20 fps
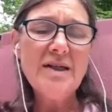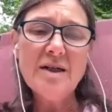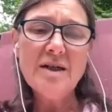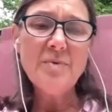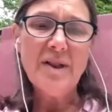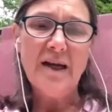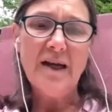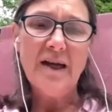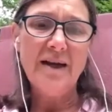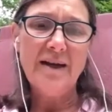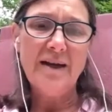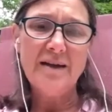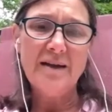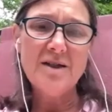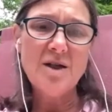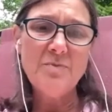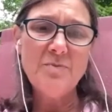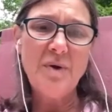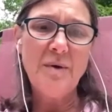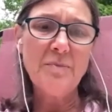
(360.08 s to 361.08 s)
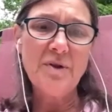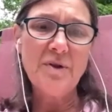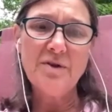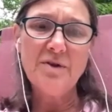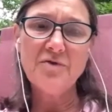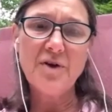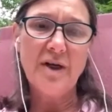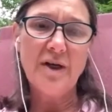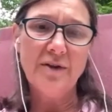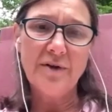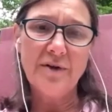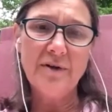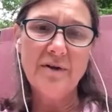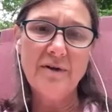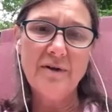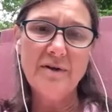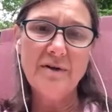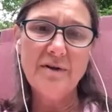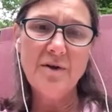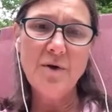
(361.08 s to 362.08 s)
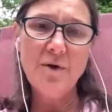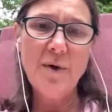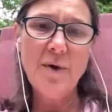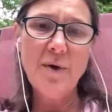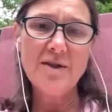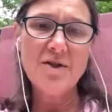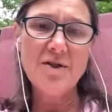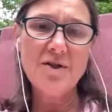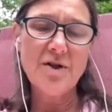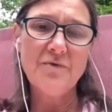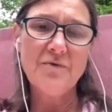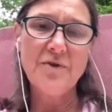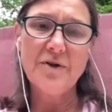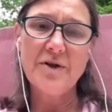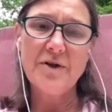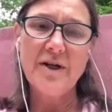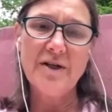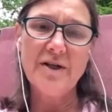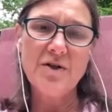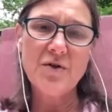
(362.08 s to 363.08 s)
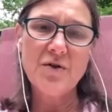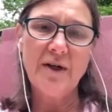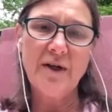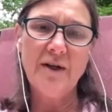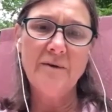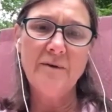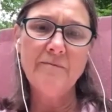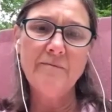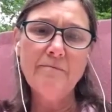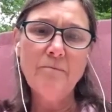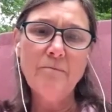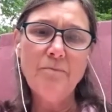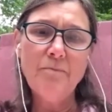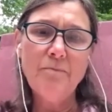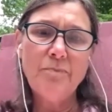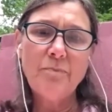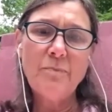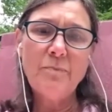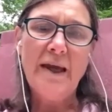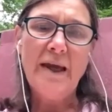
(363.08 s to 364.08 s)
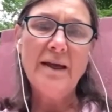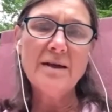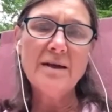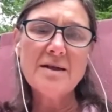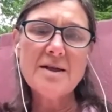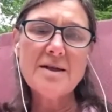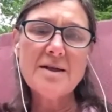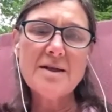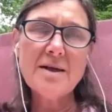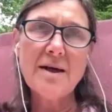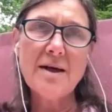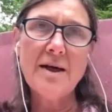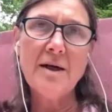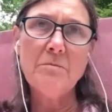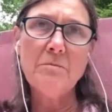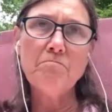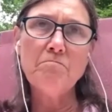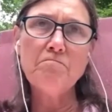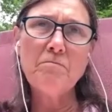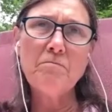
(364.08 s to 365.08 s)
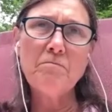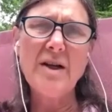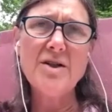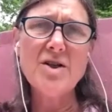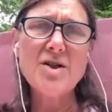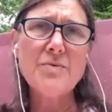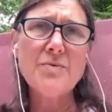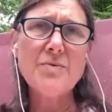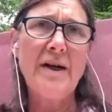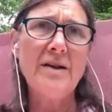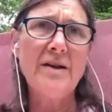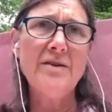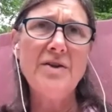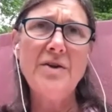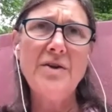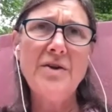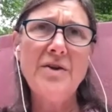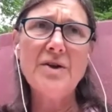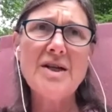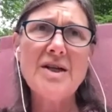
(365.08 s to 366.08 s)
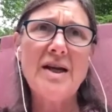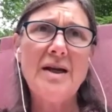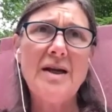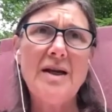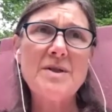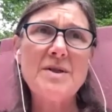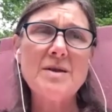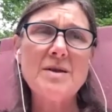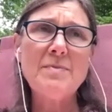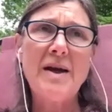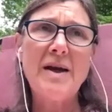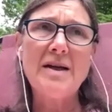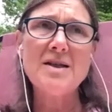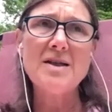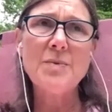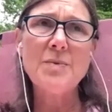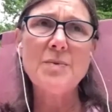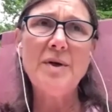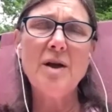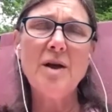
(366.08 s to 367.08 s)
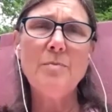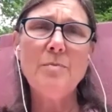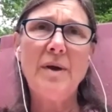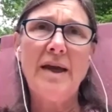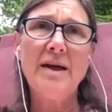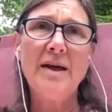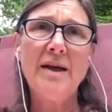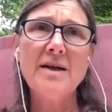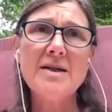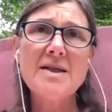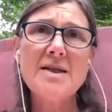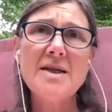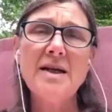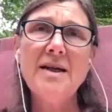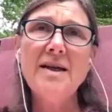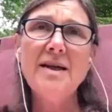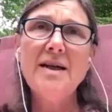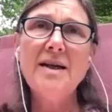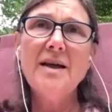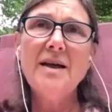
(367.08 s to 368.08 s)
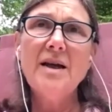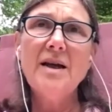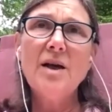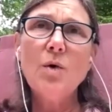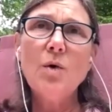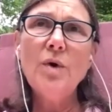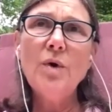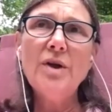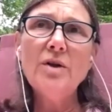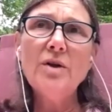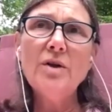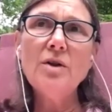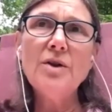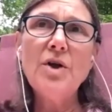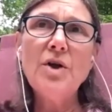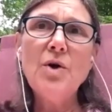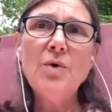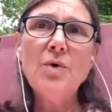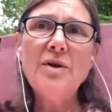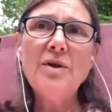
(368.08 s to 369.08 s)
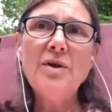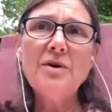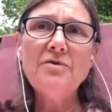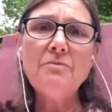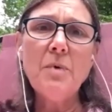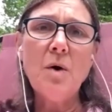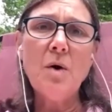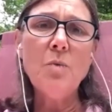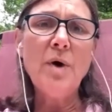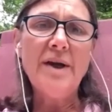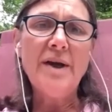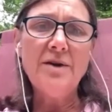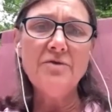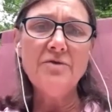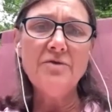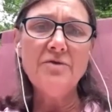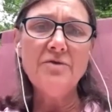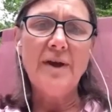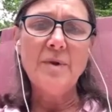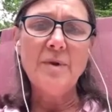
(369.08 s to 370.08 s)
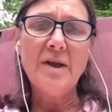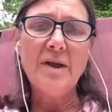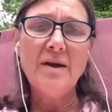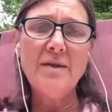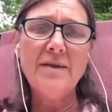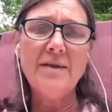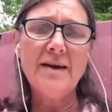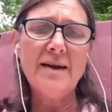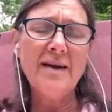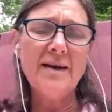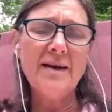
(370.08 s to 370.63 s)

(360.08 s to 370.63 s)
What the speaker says: apply to people of color who had served their country. Banks, I just read in the New York Times this past week, banks will loan a white family that